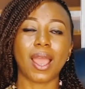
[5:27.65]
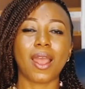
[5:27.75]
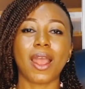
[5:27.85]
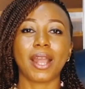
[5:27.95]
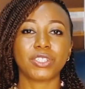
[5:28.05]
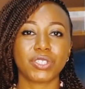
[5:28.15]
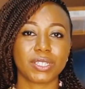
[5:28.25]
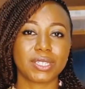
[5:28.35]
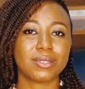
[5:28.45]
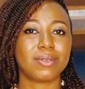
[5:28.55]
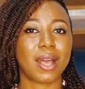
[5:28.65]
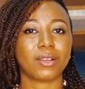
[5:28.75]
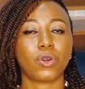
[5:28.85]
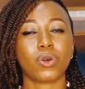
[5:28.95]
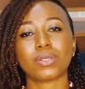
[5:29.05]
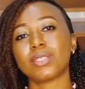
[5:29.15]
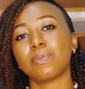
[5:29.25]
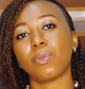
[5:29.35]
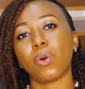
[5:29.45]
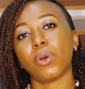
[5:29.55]
are actually
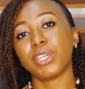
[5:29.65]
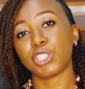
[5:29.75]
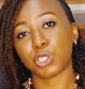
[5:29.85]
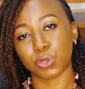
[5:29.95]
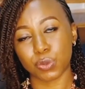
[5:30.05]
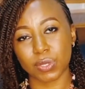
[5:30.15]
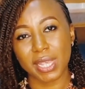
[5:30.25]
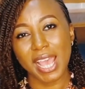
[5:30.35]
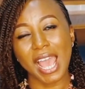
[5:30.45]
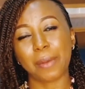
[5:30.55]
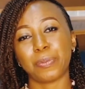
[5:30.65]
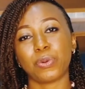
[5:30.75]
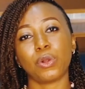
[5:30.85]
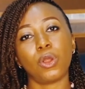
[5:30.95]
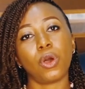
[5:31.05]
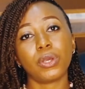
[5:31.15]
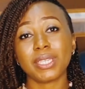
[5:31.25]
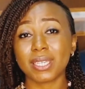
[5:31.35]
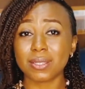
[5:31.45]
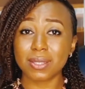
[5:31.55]
causing more issues and
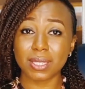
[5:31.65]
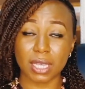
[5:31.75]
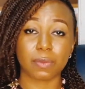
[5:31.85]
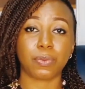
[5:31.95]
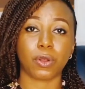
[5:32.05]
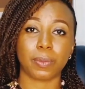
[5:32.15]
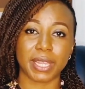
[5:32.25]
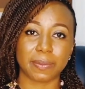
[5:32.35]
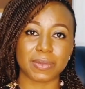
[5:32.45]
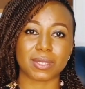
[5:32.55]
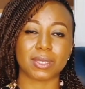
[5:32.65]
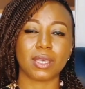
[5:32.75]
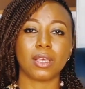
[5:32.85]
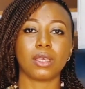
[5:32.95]
prolonging skin problems,